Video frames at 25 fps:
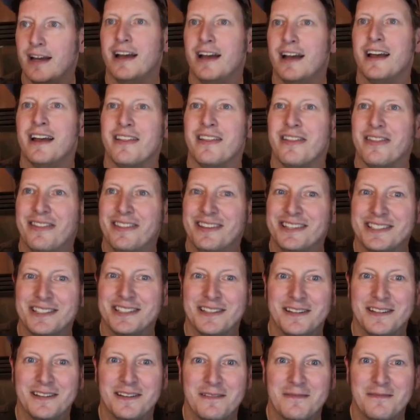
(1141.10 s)
This
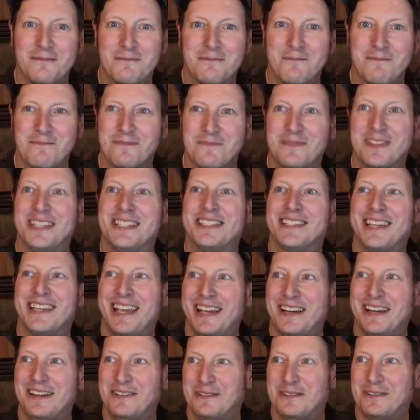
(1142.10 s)
can
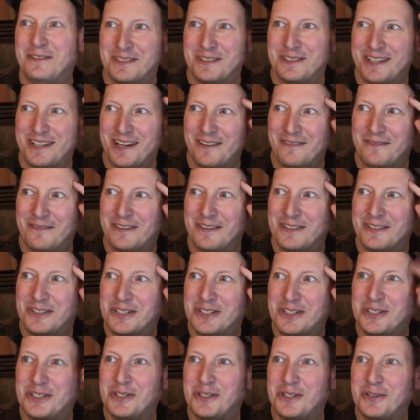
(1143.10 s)
do stuff.
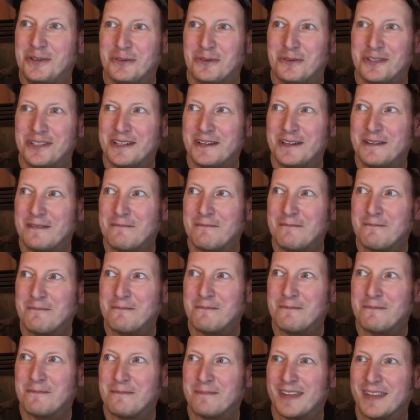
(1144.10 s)
Shoot.
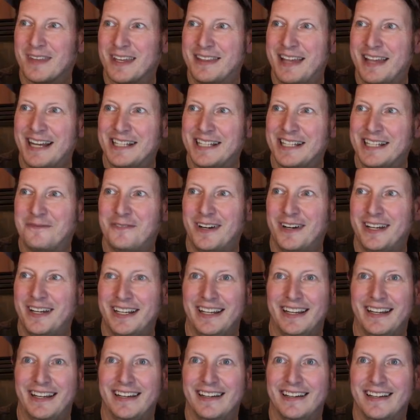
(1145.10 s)
That's funny.
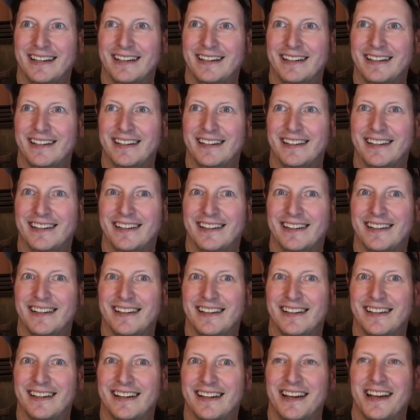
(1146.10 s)

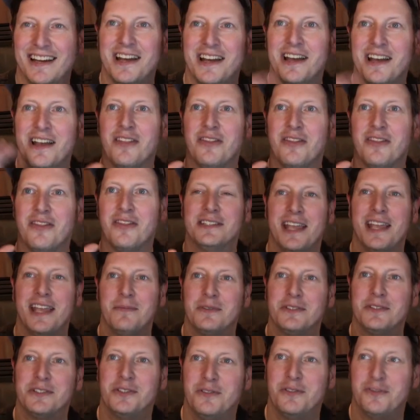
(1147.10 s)
These cameras
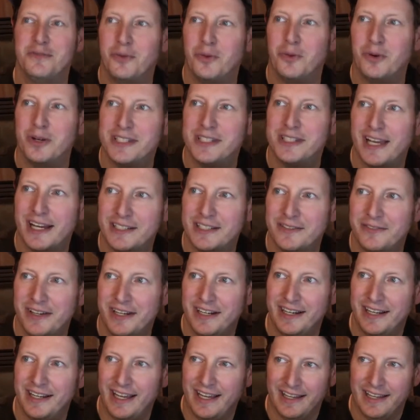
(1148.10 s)
do voice activated
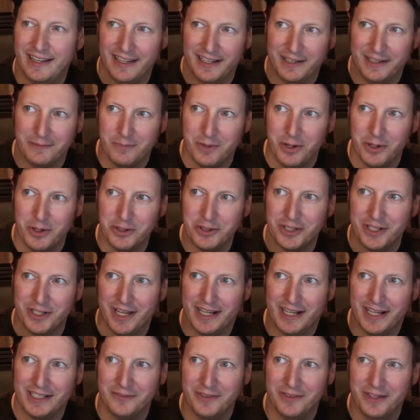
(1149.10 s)
and like motion
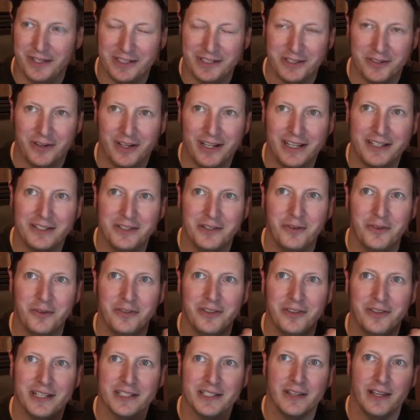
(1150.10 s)
activated. So I can do things
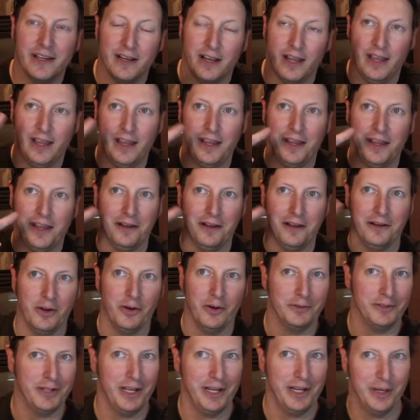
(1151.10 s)
like, hey,
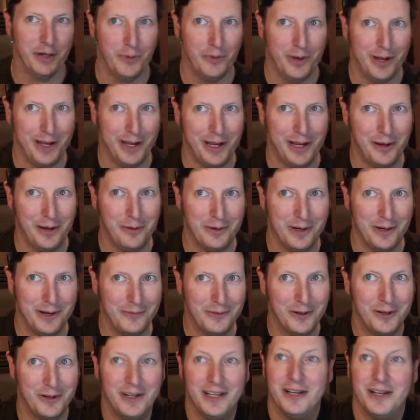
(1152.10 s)
take it away, whatever,
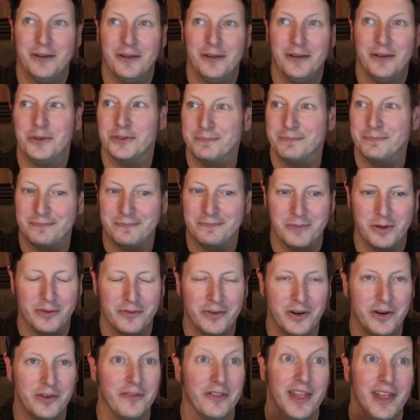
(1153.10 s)
and it will move over.
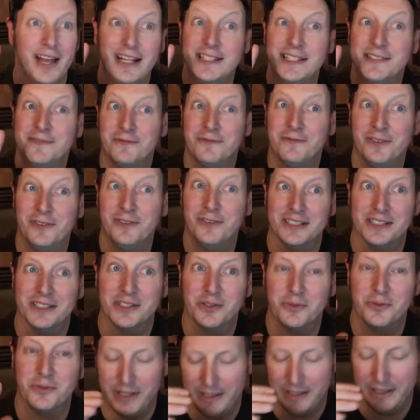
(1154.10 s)
That's freaking
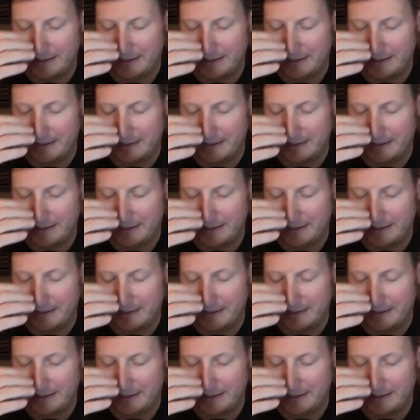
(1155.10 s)
sweet.